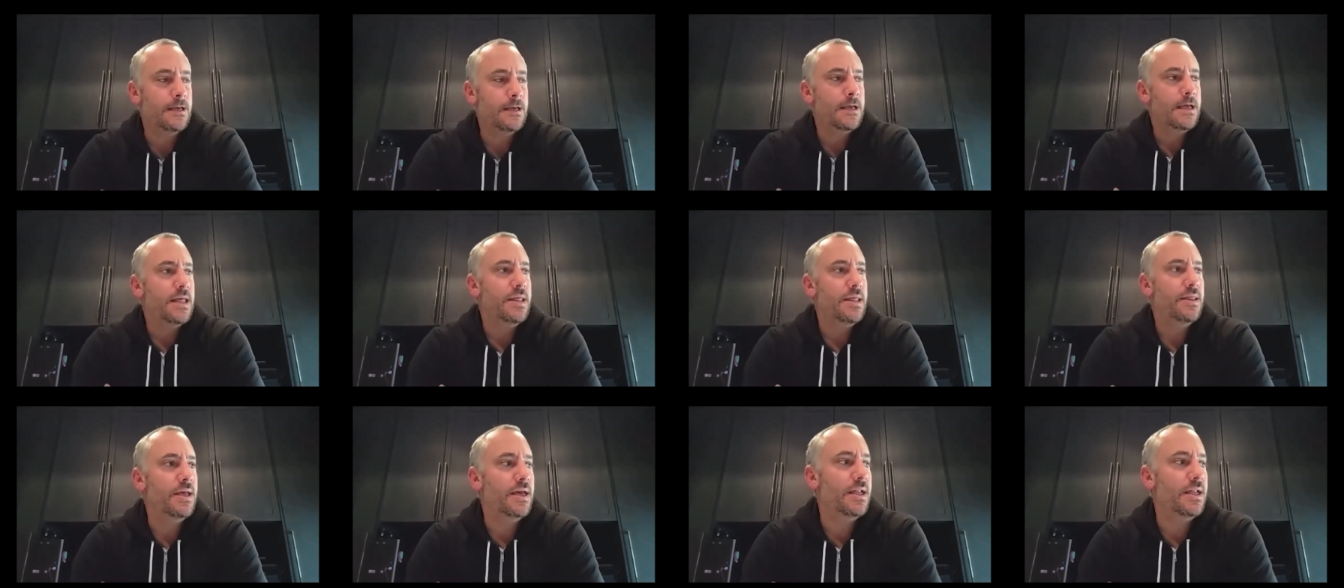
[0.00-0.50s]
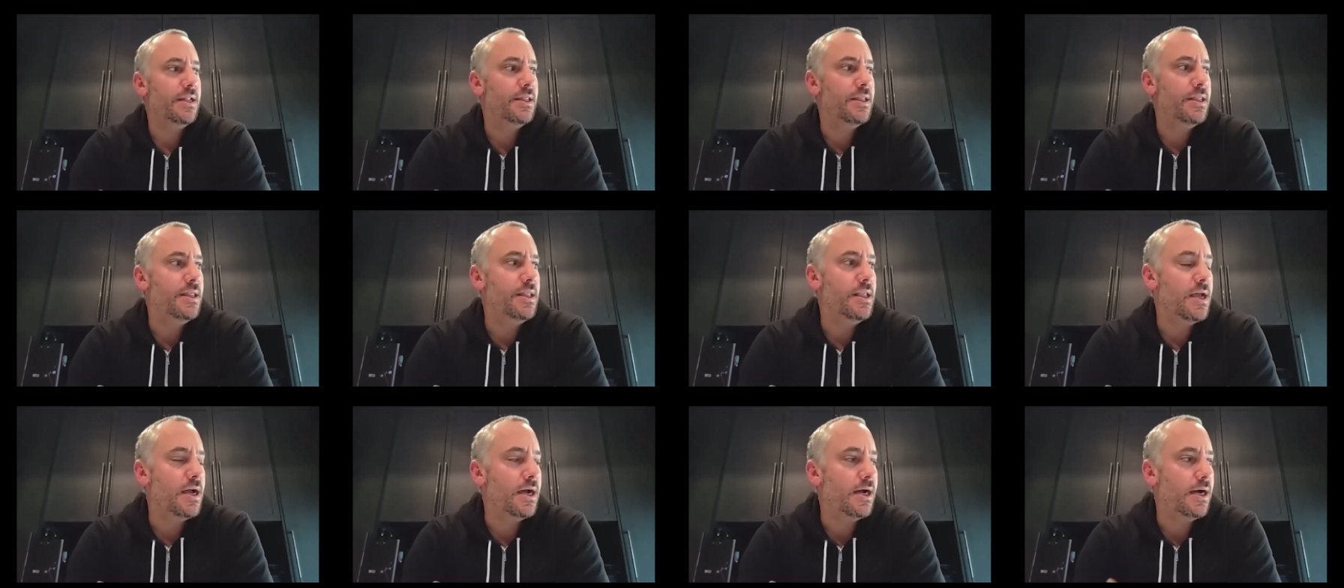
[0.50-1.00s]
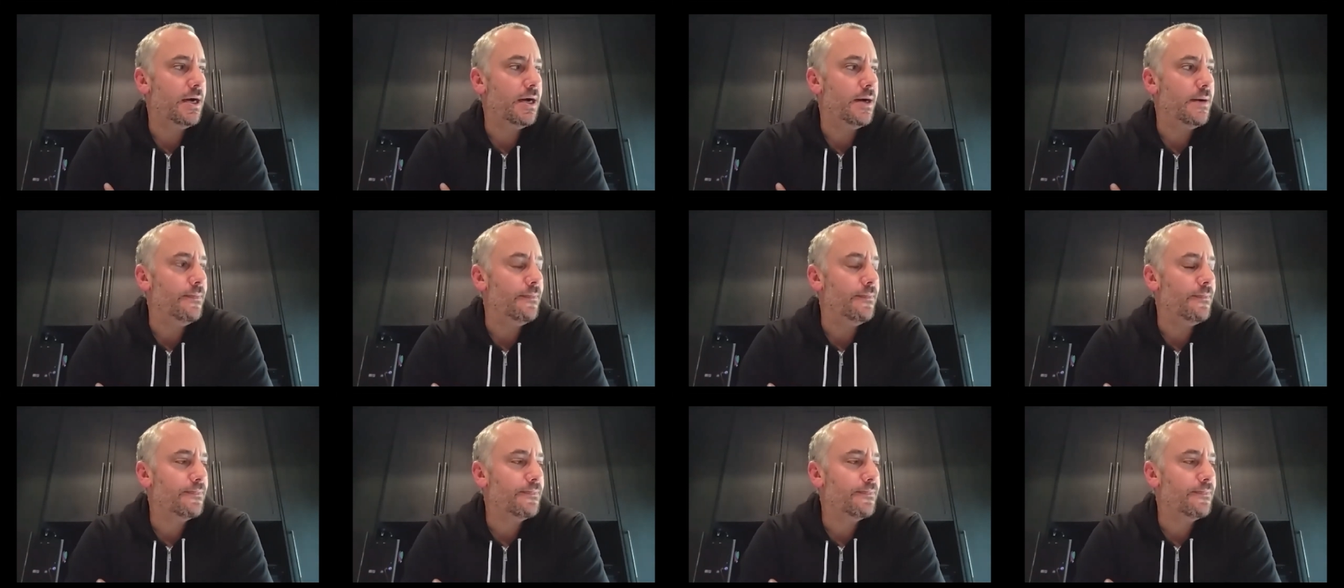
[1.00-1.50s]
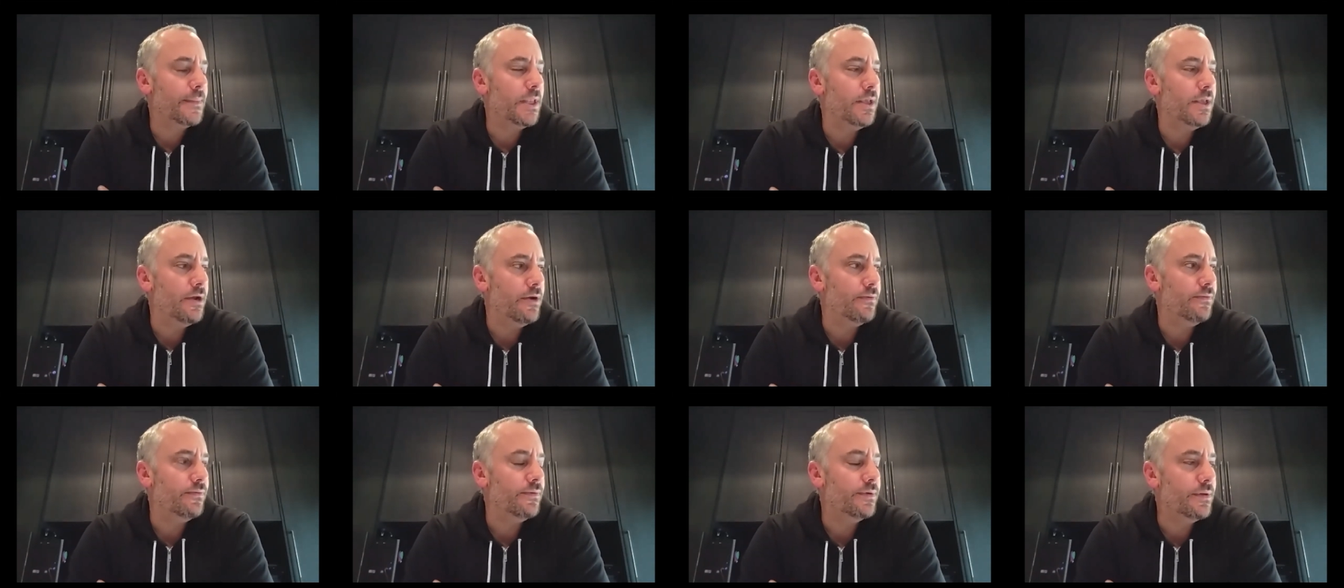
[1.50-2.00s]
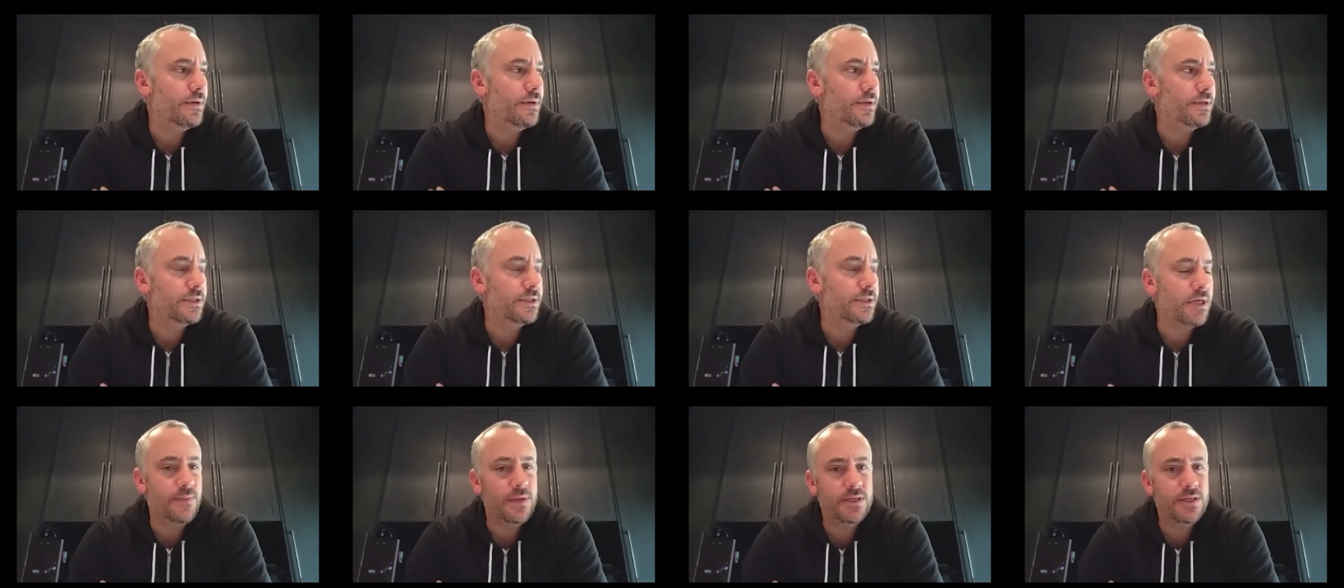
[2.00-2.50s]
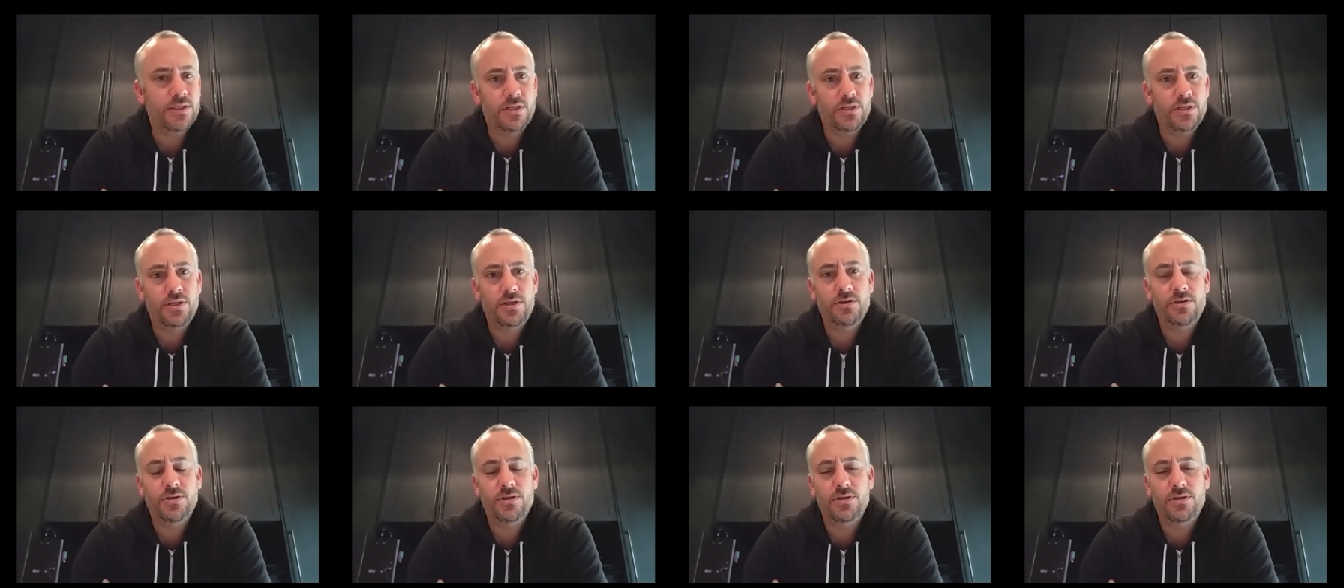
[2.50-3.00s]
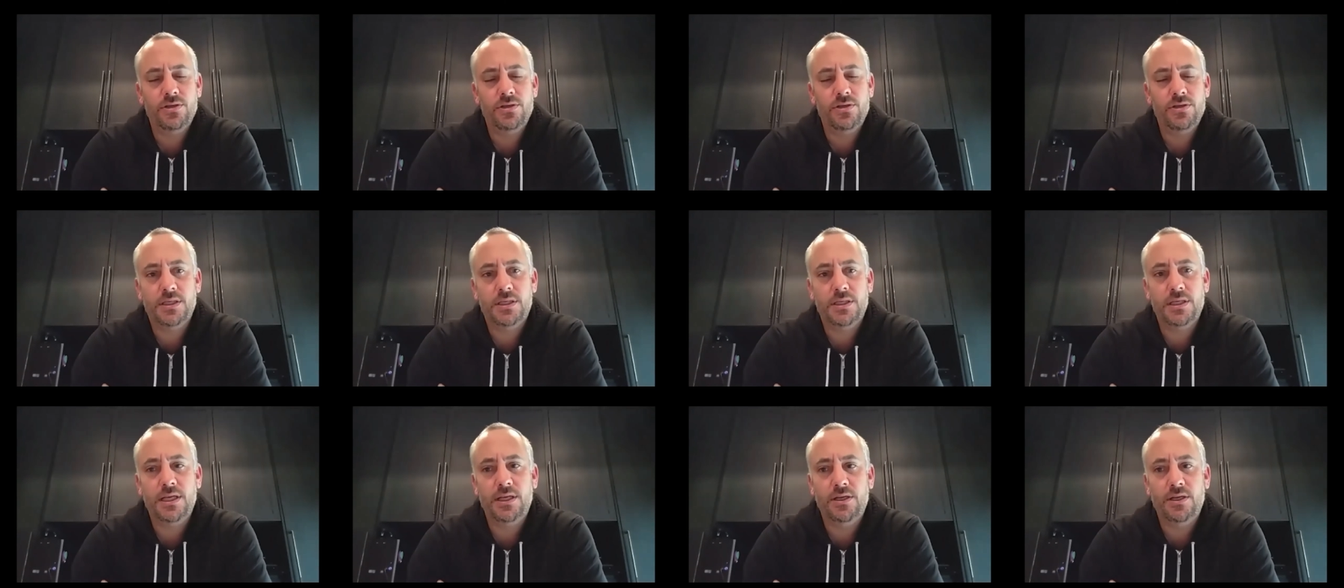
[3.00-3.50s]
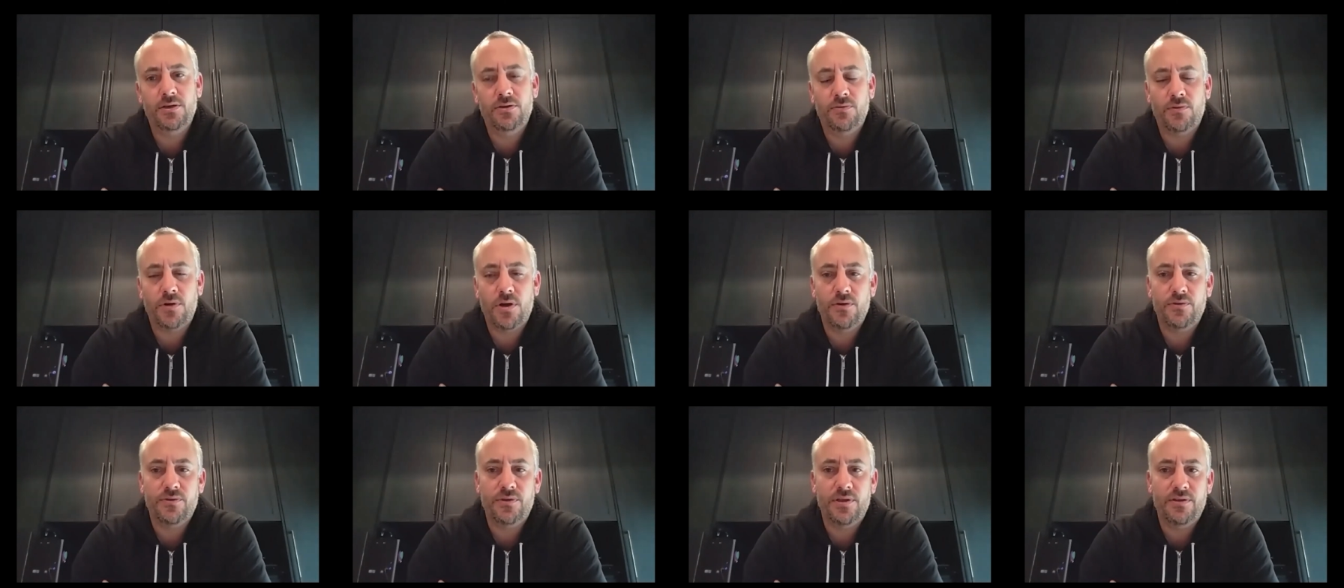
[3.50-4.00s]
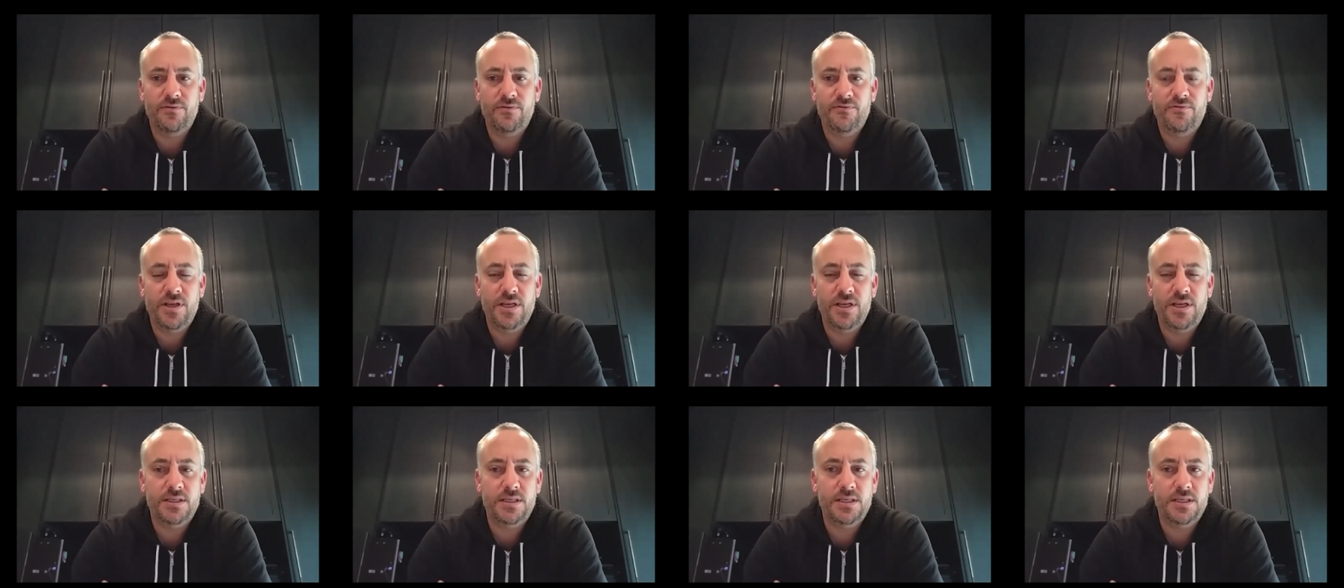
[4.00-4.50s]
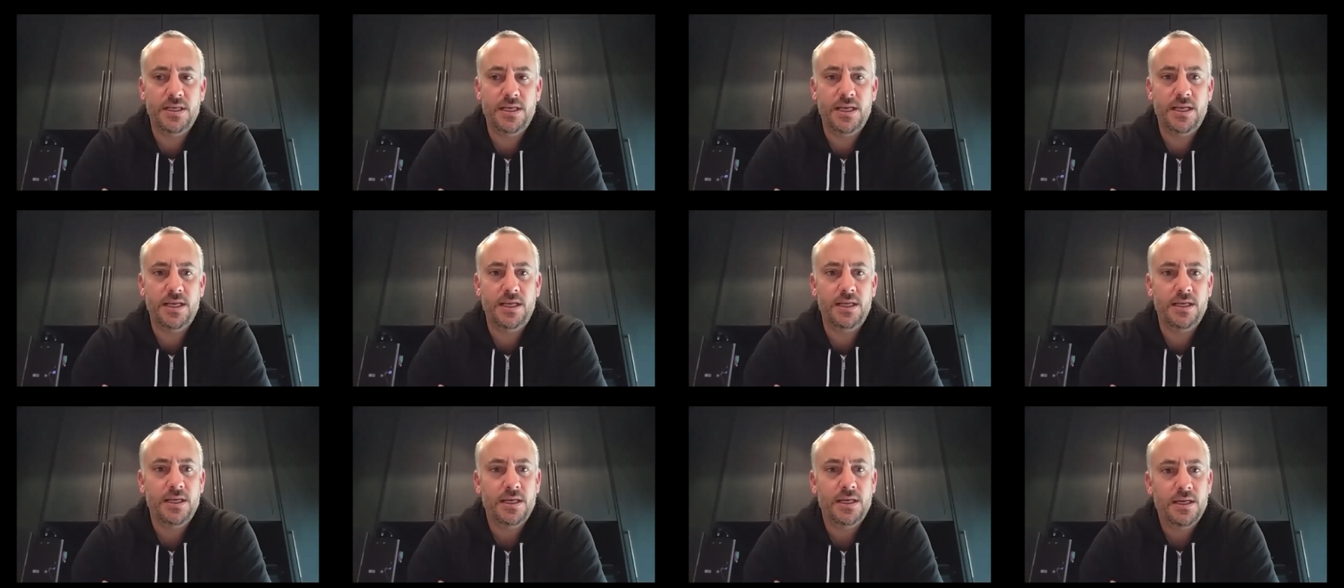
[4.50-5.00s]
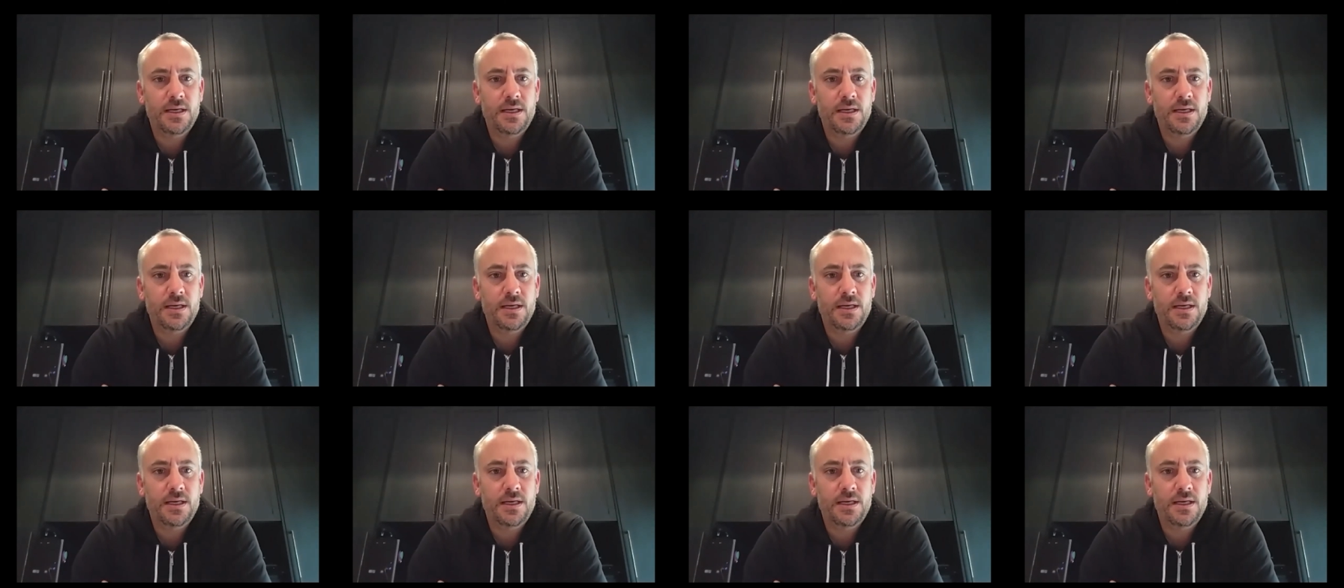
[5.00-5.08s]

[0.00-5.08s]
that um, you know some institutions are seeing growth in VC